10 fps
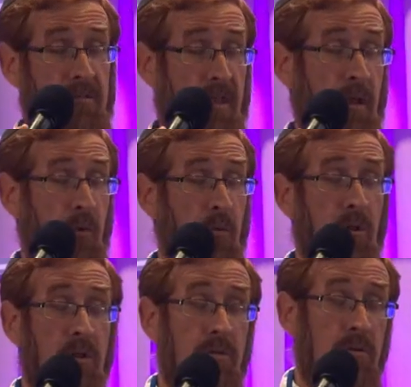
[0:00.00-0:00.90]
and we
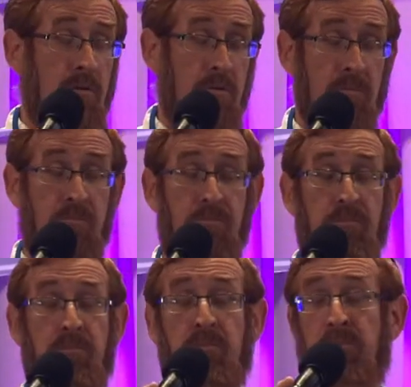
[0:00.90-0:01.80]
will,
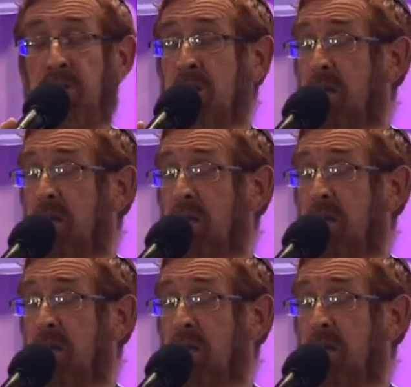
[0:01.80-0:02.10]
please